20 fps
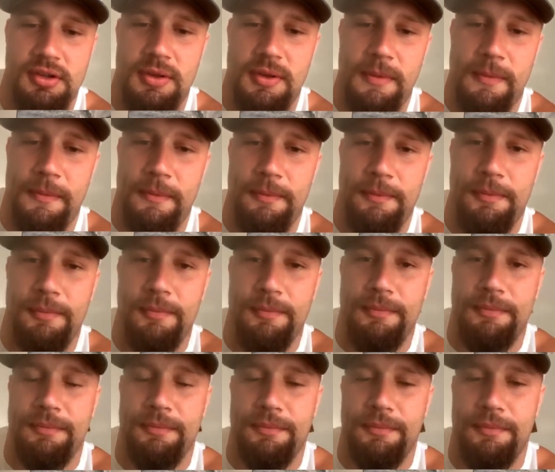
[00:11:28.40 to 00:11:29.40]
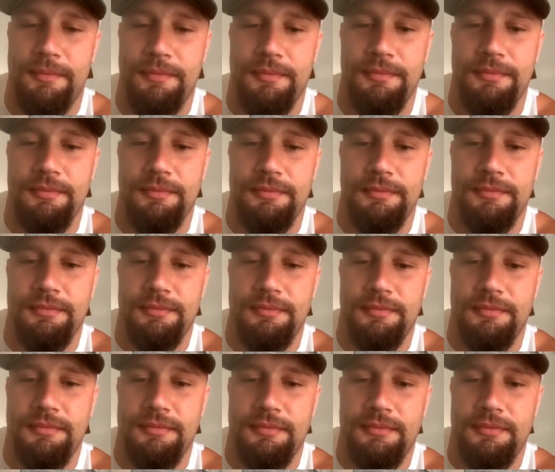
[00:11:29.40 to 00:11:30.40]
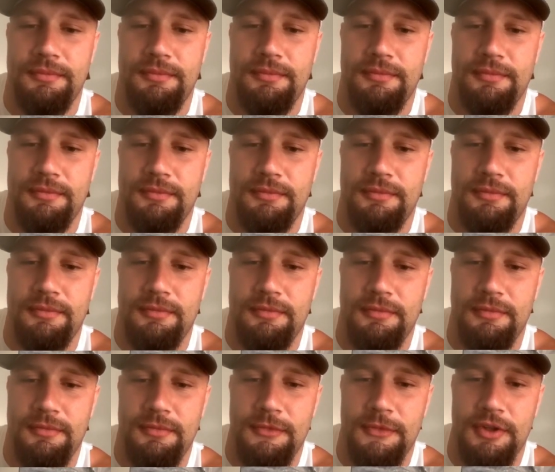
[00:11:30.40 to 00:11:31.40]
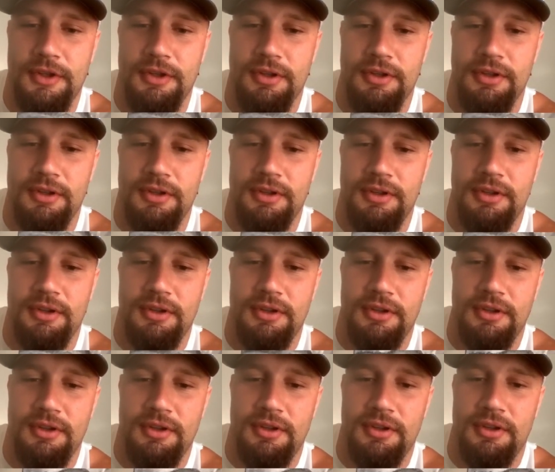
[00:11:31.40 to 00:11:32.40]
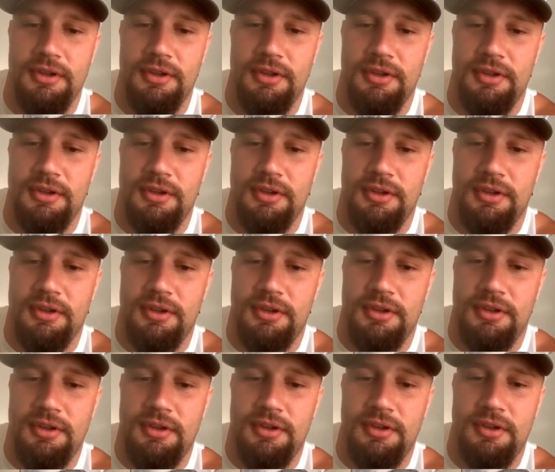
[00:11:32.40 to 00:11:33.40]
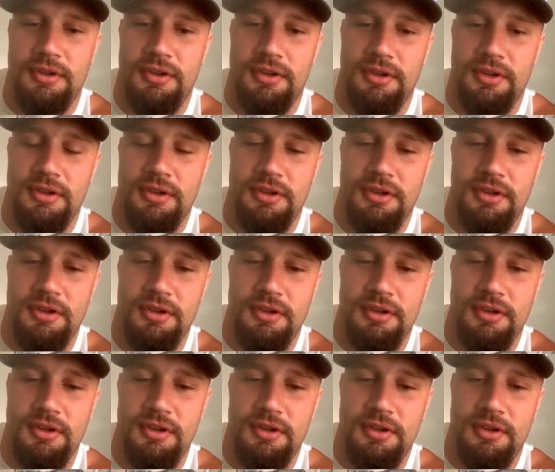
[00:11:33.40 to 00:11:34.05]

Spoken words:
(silent)